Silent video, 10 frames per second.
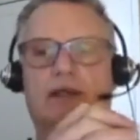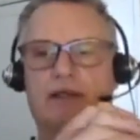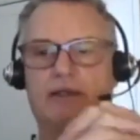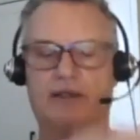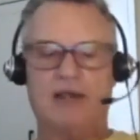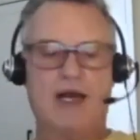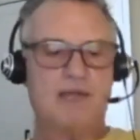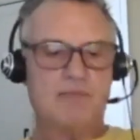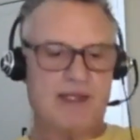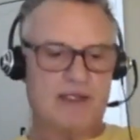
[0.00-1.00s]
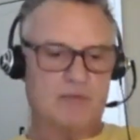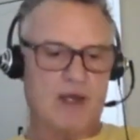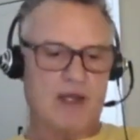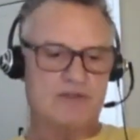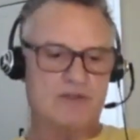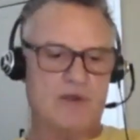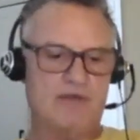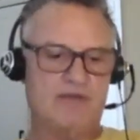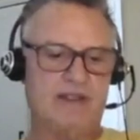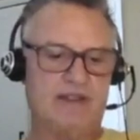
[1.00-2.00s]
Can God make a rock so
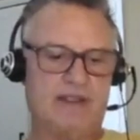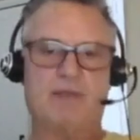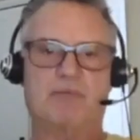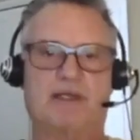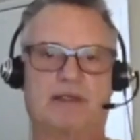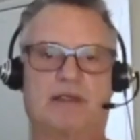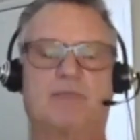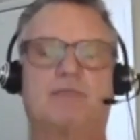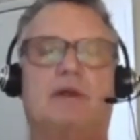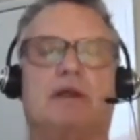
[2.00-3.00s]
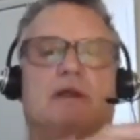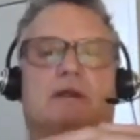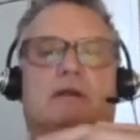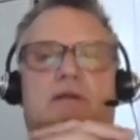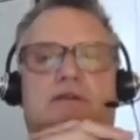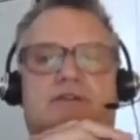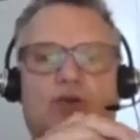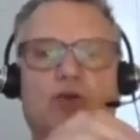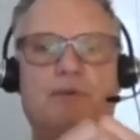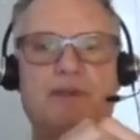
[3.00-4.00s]
heavy he can't pick it up?
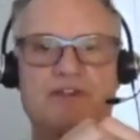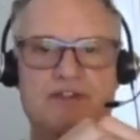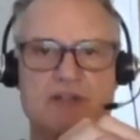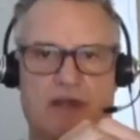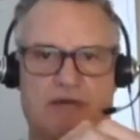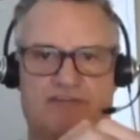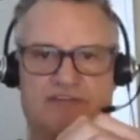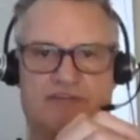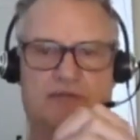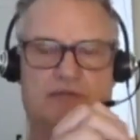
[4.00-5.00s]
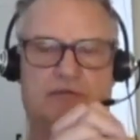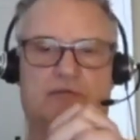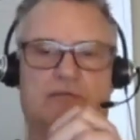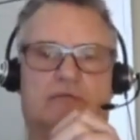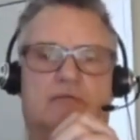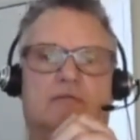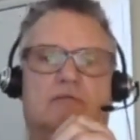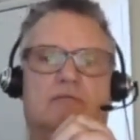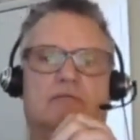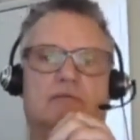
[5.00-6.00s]
Stupid stuff,
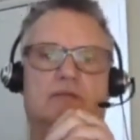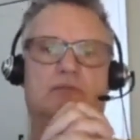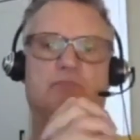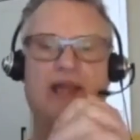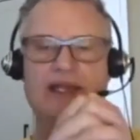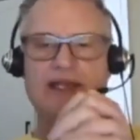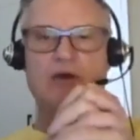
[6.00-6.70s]
debating